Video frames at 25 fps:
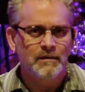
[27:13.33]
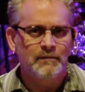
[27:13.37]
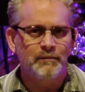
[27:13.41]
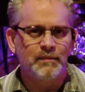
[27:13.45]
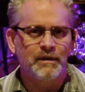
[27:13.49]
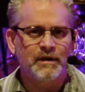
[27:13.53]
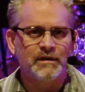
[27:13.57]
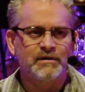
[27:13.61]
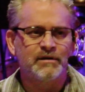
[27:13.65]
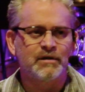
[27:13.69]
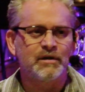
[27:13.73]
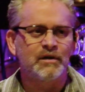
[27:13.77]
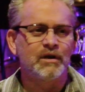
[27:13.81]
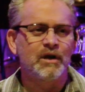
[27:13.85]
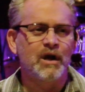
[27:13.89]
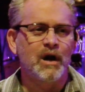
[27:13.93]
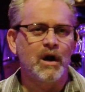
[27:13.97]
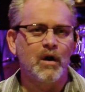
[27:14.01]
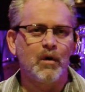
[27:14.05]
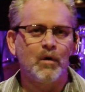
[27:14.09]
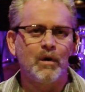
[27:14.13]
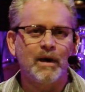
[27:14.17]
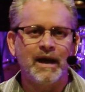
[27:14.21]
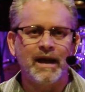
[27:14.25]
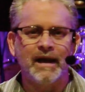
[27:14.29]
but to
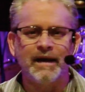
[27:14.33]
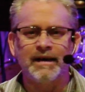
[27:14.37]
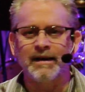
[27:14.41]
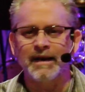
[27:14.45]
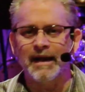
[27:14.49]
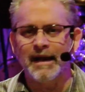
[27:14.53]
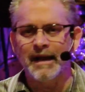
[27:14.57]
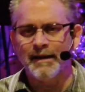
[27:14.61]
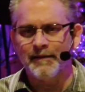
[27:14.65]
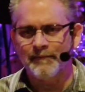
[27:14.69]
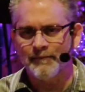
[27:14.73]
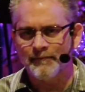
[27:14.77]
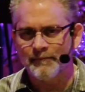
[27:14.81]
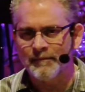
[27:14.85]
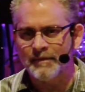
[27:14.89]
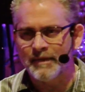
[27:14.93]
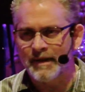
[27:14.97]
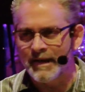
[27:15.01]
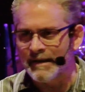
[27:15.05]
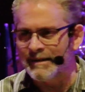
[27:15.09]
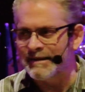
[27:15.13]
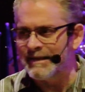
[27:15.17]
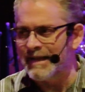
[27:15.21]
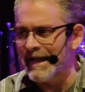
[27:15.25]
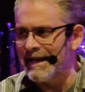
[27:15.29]
go and
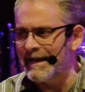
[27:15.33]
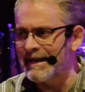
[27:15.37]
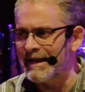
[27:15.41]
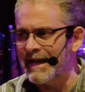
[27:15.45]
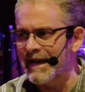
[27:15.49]
take